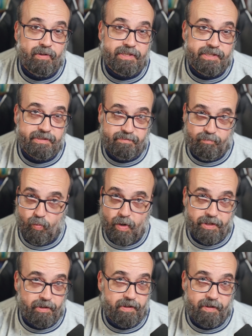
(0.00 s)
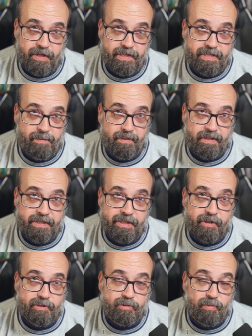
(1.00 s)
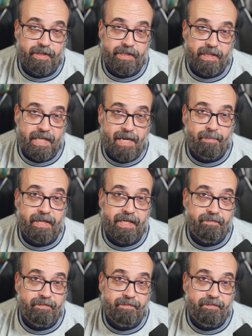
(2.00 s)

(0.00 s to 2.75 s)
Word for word: which is what you're going to typically use with Llama,